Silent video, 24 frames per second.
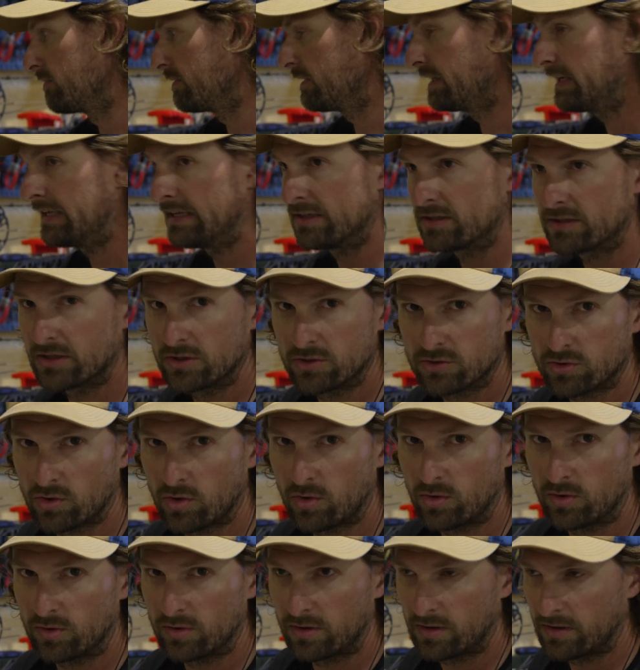in
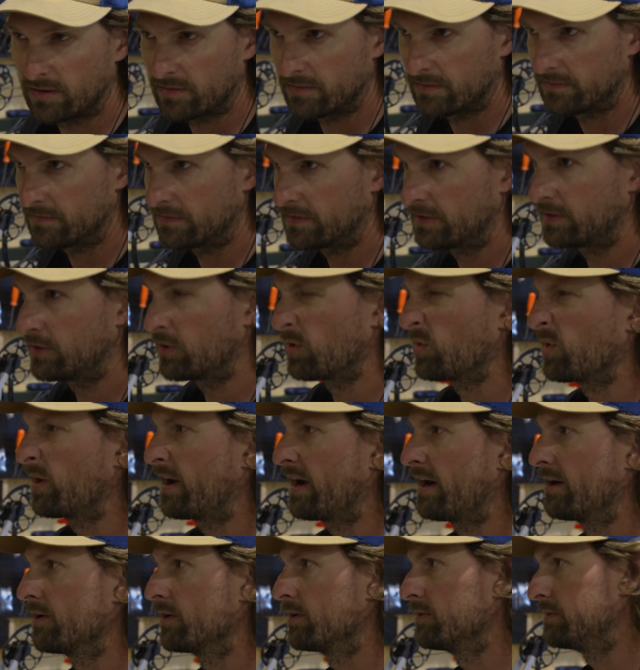control of your
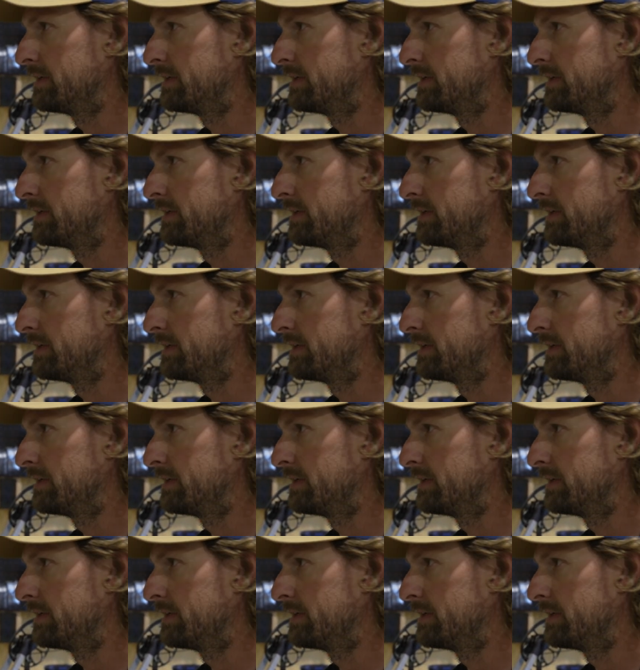arrow